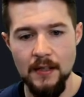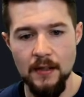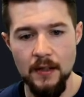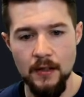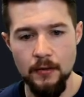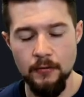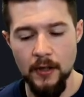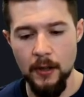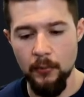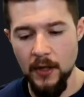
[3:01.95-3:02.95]
of
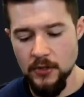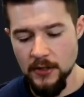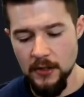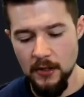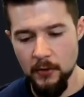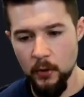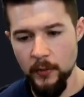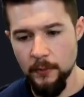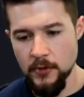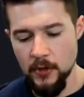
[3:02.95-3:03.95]
our project here, I'm going to open
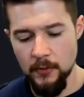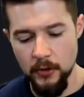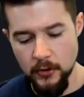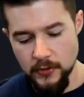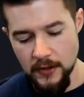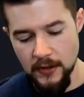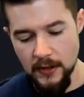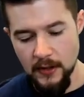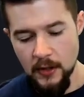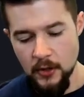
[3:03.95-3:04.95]
up a terminal using
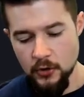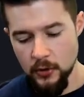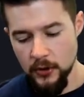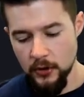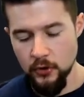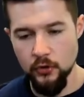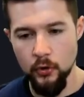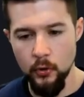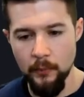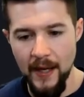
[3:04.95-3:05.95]
the shortcut
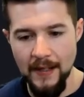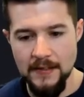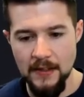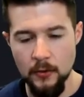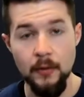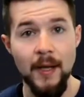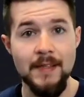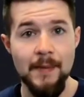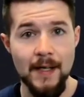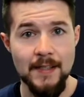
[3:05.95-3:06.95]
control backtick or command
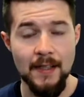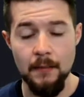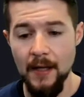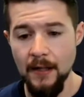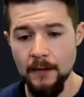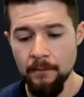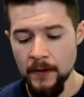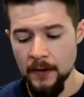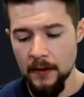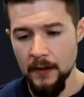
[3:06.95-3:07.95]
backtick on a Mac.
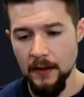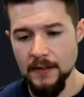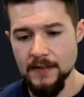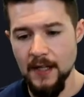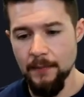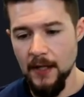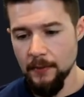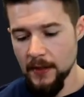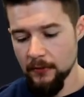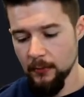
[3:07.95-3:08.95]
Let's stop the
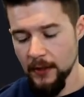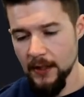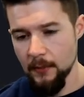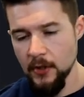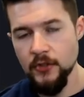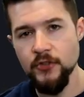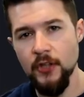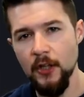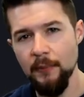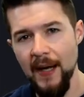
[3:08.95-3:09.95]
API from running, and I'm going to
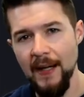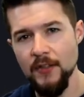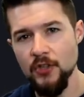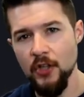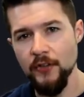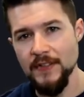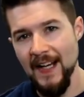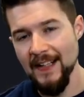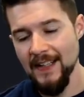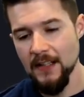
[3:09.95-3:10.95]
install a package called
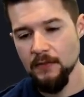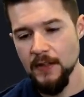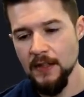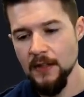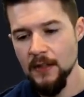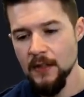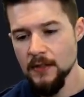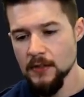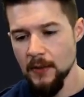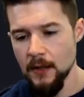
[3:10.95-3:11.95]
.env.
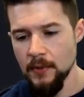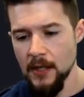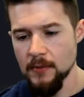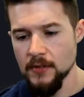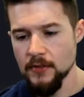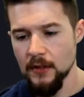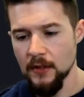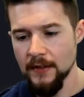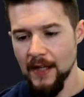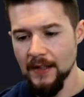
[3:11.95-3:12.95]
So npm install
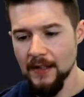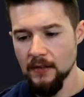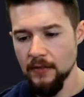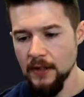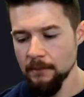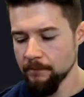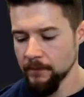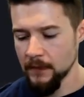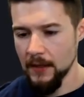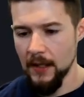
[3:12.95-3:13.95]
.env,
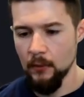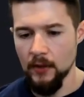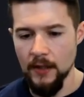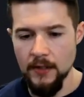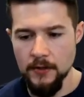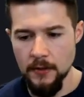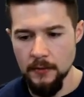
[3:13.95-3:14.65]
and we'll hit enter.